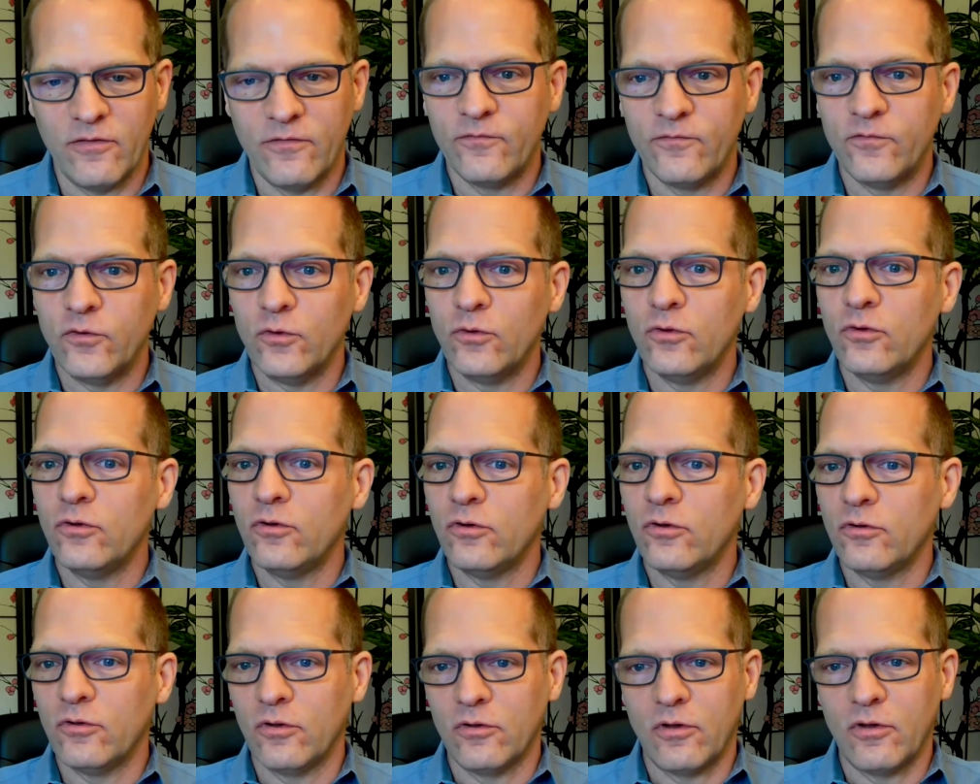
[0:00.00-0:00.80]

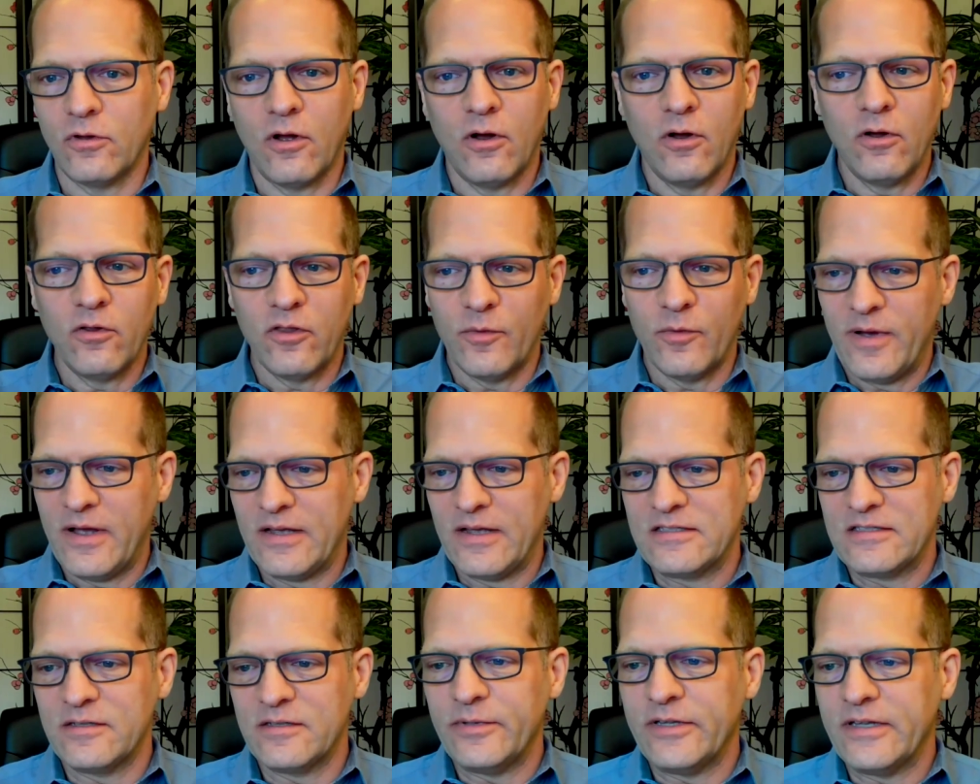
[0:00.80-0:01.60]
all the
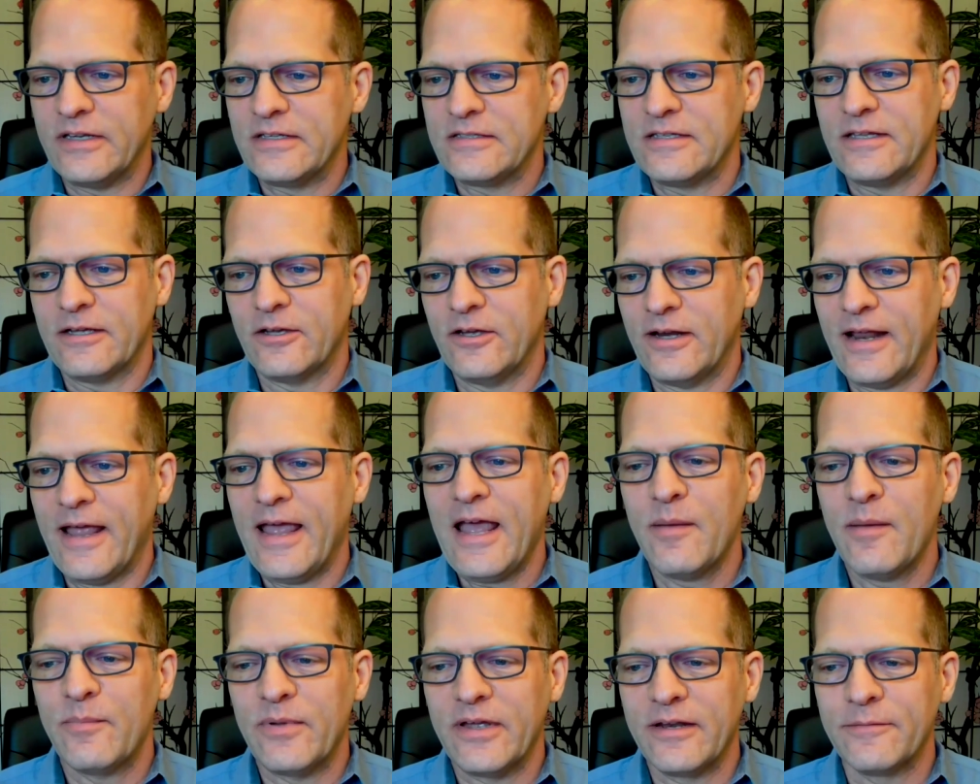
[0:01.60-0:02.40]
possibilities that could
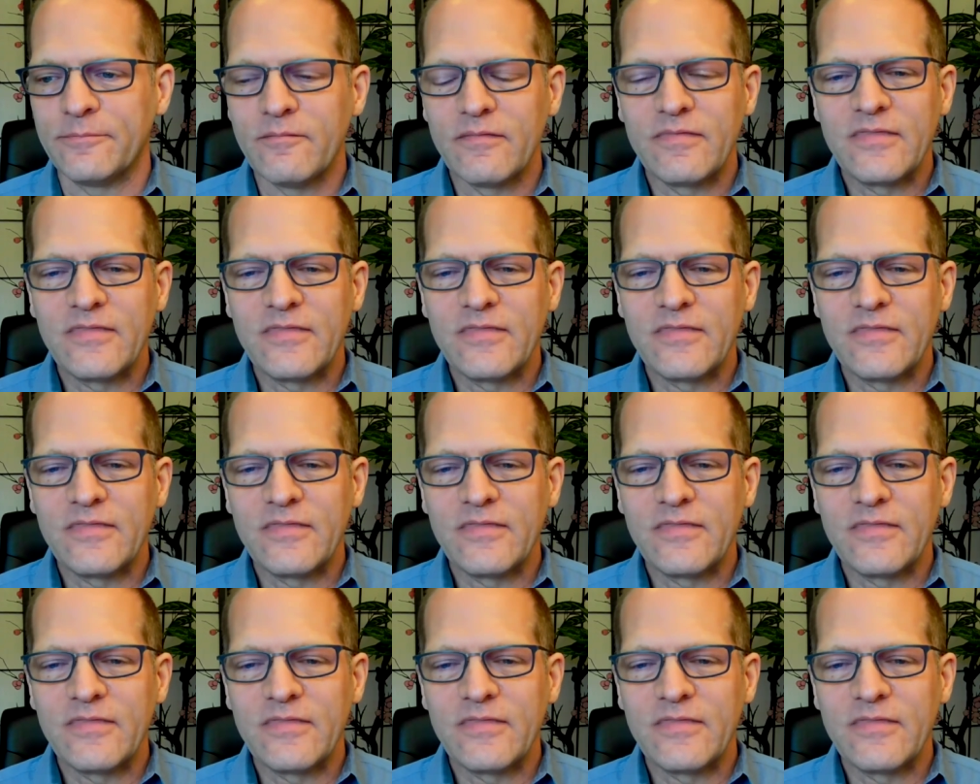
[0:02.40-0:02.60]
happen.